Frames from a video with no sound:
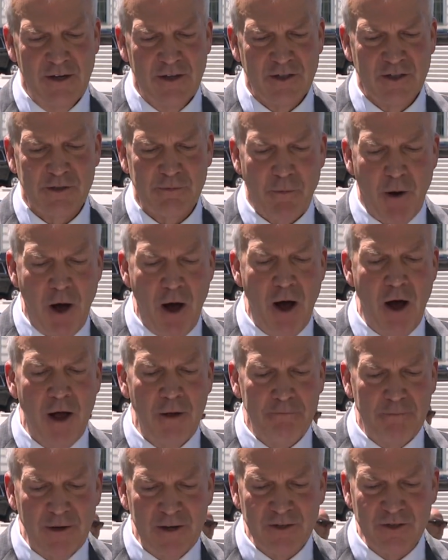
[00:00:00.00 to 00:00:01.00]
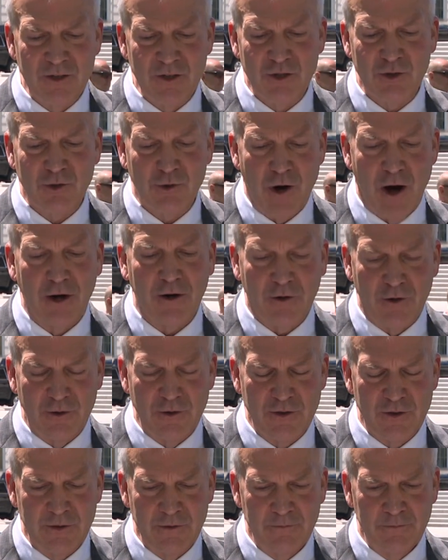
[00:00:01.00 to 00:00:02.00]
Small business
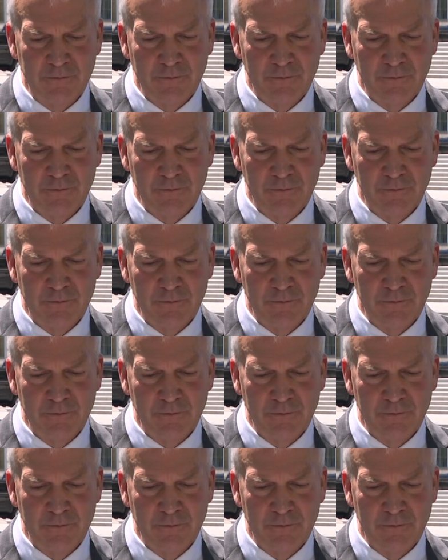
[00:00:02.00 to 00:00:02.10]
truckers,